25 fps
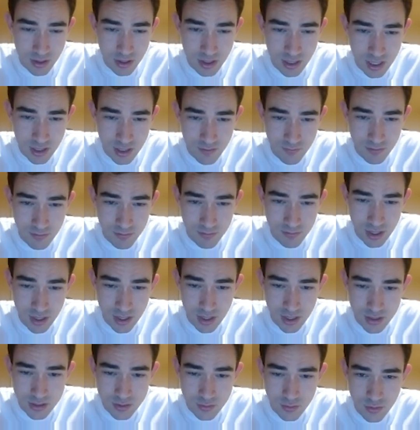I have a
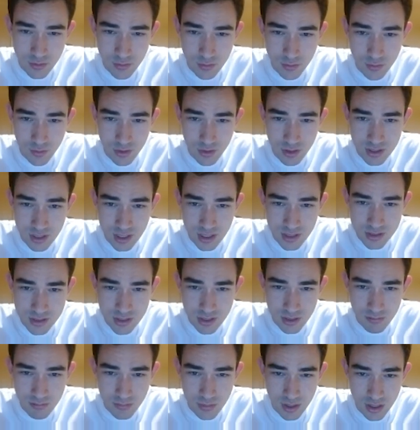mate with queen takes and
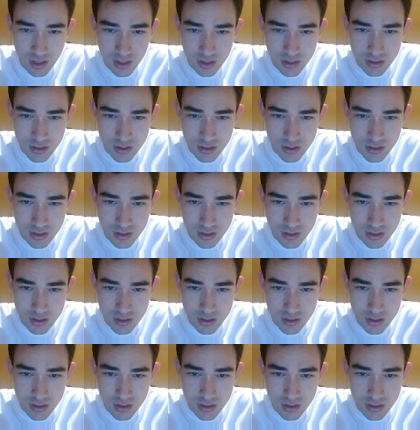then mate.